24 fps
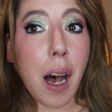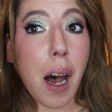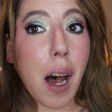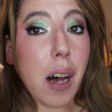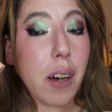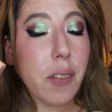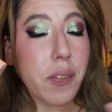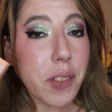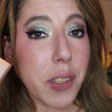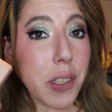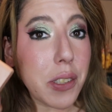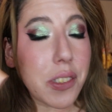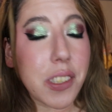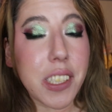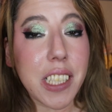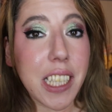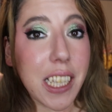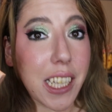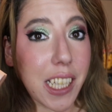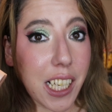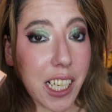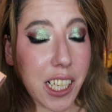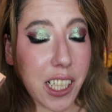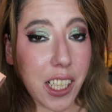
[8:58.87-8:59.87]
of
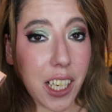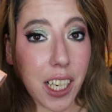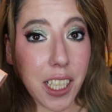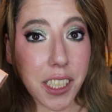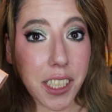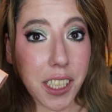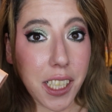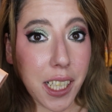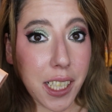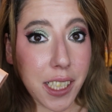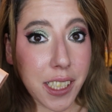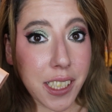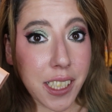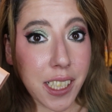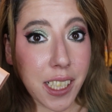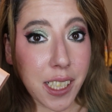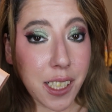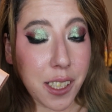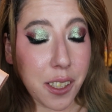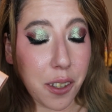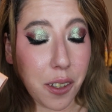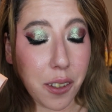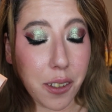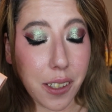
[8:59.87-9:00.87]
using the Natasha
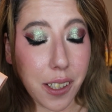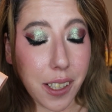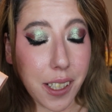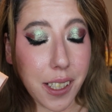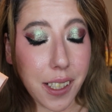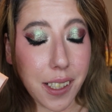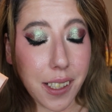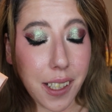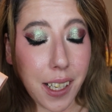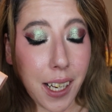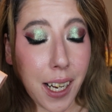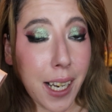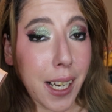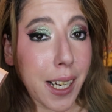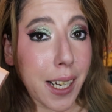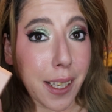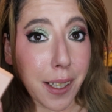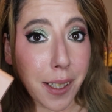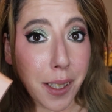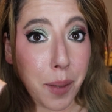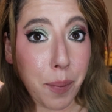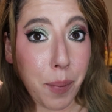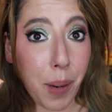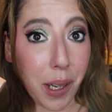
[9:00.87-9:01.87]
Denona Hy
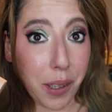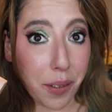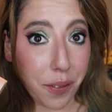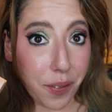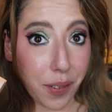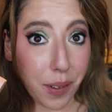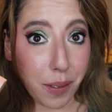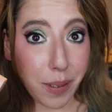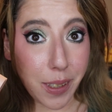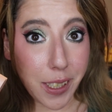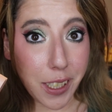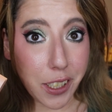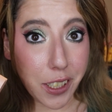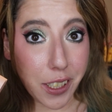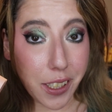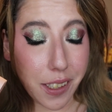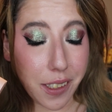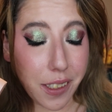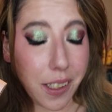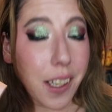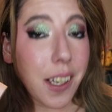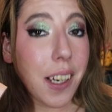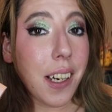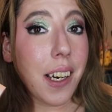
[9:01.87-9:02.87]
Glam Powder
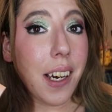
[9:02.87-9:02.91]
Foundation?